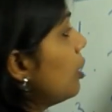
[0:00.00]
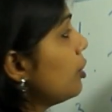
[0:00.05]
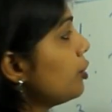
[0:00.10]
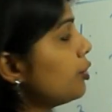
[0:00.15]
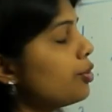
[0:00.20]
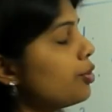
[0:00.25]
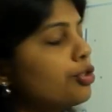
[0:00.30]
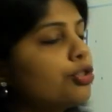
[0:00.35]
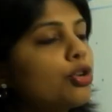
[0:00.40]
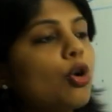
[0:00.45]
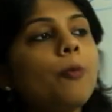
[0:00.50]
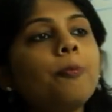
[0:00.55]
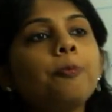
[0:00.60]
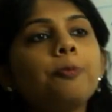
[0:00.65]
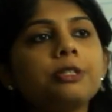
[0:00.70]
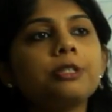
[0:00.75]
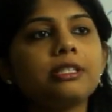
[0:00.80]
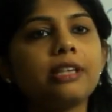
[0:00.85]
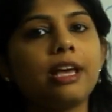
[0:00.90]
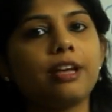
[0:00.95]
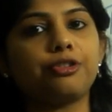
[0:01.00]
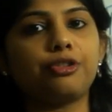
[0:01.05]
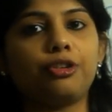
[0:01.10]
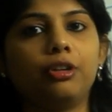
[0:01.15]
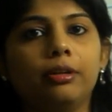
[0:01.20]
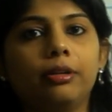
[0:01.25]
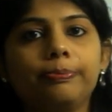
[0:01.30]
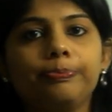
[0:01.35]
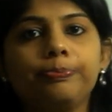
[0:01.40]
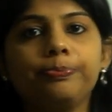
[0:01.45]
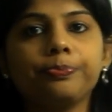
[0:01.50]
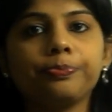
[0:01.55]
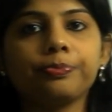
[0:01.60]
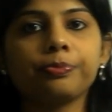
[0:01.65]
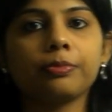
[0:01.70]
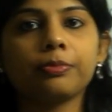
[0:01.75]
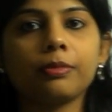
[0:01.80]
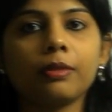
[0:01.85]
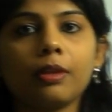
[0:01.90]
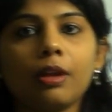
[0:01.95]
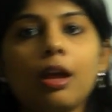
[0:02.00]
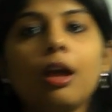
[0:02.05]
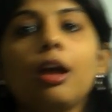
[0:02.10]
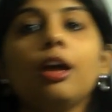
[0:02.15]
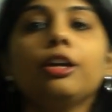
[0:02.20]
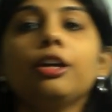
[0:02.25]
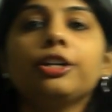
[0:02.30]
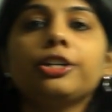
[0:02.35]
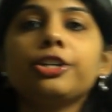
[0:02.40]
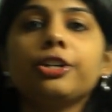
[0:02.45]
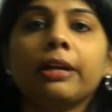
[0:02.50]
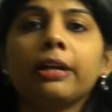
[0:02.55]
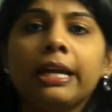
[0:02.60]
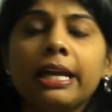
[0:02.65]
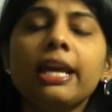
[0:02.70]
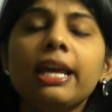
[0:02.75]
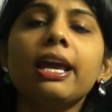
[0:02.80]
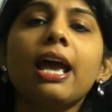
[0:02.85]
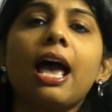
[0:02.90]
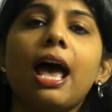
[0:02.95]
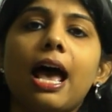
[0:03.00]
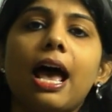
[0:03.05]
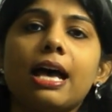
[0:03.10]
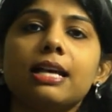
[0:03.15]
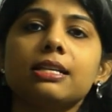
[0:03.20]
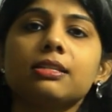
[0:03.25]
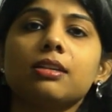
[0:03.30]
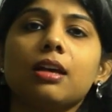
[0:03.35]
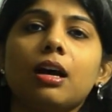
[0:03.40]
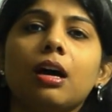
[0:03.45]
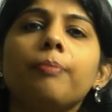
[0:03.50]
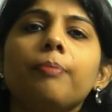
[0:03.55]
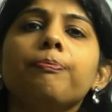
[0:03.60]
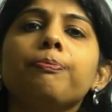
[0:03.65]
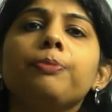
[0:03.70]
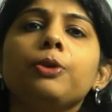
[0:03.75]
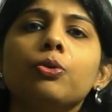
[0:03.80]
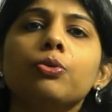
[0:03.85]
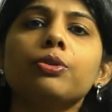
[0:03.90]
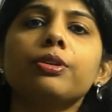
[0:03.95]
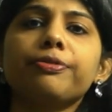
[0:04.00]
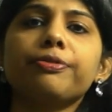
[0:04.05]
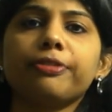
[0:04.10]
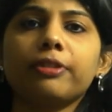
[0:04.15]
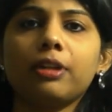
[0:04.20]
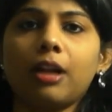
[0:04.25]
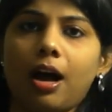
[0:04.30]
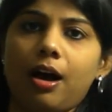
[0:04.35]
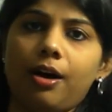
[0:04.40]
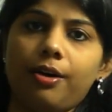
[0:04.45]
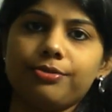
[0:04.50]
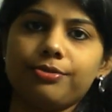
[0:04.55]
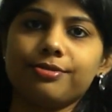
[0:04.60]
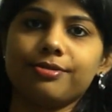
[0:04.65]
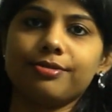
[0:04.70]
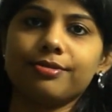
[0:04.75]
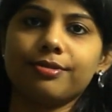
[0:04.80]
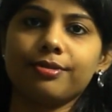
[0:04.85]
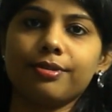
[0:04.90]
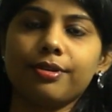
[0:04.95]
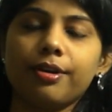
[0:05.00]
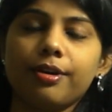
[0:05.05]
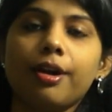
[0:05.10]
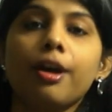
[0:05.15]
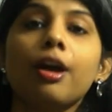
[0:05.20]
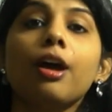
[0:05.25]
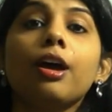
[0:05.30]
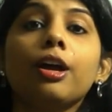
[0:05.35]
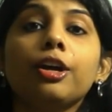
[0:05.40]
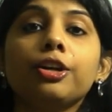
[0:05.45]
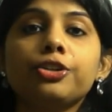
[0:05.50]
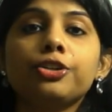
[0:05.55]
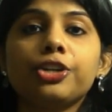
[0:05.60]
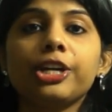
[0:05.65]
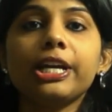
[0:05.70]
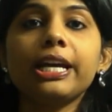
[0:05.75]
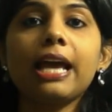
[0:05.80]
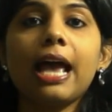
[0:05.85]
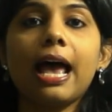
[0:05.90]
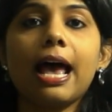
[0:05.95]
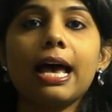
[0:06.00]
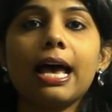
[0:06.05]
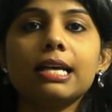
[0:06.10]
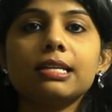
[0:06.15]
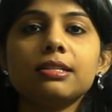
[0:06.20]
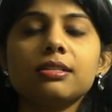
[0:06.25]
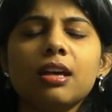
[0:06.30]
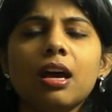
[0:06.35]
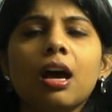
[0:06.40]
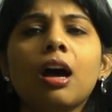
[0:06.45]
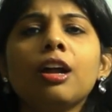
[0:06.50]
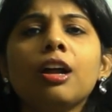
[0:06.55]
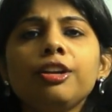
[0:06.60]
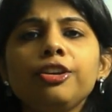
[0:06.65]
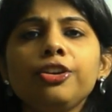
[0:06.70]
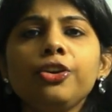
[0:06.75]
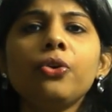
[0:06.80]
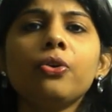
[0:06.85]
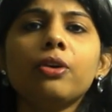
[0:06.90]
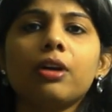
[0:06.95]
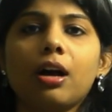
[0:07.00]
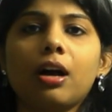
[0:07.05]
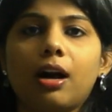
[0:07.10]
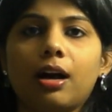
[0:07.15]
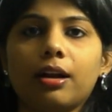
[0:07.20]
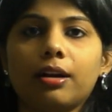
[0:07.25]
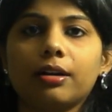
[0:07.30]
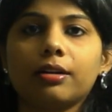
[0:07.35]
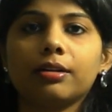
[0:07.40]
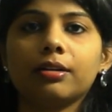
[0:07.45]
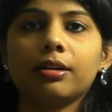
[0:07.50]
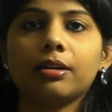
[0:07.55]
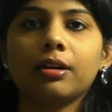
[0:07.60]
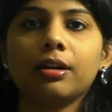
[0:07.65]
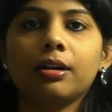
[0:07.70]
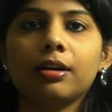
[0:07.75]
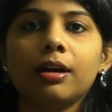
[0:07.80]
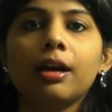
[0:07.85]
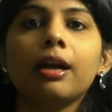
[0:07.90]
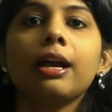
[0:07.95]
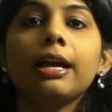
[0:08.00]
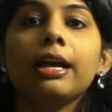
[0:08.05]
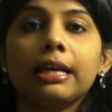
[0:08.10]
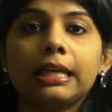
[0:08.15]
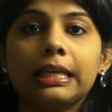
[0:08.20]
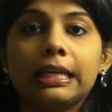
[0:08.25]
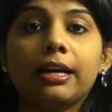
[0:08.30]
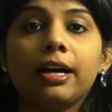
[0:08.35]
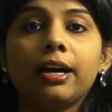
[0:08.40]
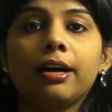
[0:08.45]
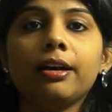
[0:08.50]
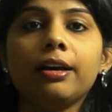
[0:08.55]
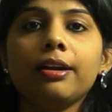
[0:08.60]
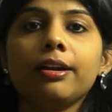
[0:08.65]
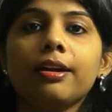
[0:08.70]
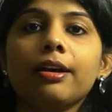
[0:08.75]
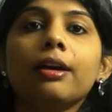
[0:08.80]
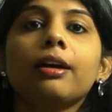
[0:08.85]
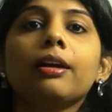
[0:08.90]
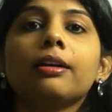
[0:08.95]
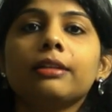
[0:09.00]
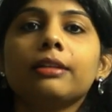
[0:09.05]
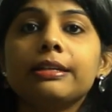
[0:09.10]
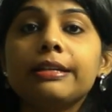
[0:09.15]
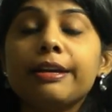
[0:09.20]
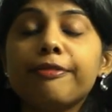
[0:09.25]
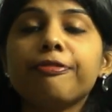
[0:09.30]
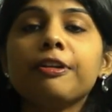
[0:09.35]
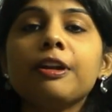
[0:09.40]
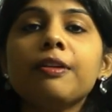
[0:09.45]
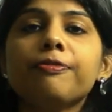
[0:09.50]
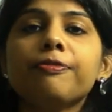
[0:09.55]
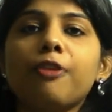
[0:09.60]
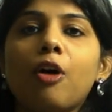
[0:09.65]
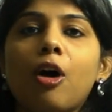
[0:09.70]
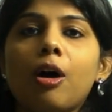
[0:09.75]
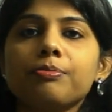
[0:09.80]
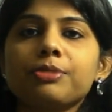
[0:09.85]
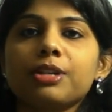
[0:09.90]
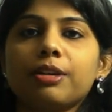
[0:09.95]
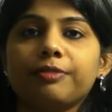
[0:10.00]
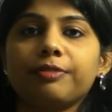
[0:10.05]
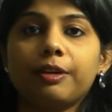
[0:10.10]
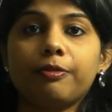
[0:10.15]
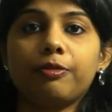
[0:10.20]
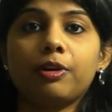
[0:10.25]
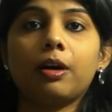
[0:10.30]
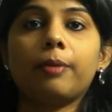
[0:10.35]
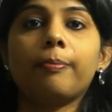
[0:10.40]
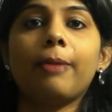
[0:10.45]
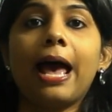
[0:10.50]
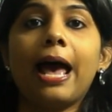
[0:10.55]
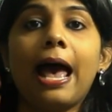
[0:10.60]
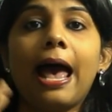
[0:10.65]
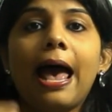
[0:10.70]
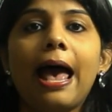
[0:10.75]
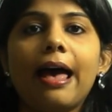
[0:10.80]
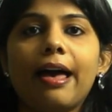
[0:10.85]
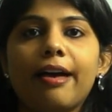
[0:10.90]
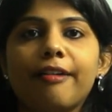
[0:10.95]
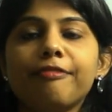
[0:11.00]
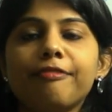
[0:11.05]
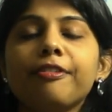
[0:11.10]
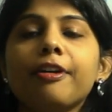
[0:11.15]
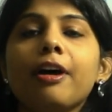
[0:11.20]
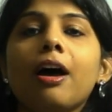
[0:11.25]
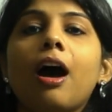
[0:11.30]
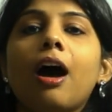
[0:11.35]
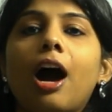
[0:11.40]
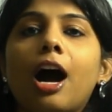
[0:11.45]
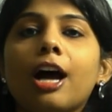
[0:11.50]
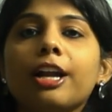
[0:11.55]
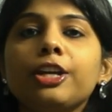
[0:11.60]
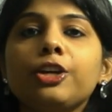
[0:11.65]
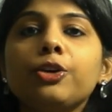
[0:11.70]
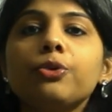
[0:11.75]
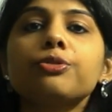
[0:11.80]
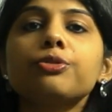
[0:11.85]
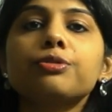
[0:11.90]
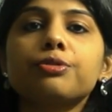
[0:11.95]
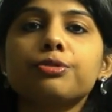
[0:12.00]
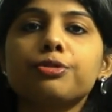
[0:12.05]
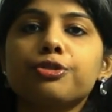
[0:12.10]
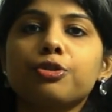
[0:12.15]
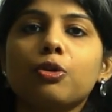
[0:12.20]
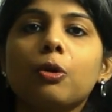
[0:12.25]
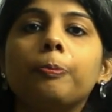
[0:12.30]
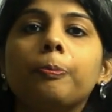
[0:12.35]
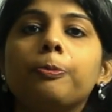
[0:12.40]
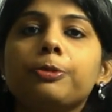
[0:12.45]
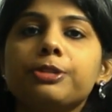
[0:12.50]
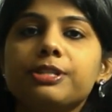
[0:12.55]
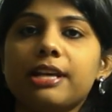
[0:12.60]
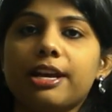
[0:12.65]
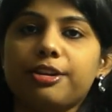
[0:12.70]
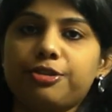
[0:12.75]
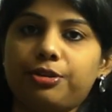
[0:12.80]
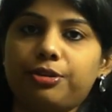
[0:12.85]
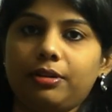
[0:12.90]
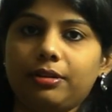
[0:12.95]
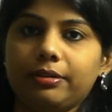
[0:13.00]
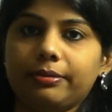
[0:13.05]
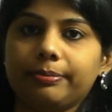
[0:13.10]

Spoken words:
To show possession. He has a beautiful house. She has a new car. Here, the different forms of the verb have are used to show possession.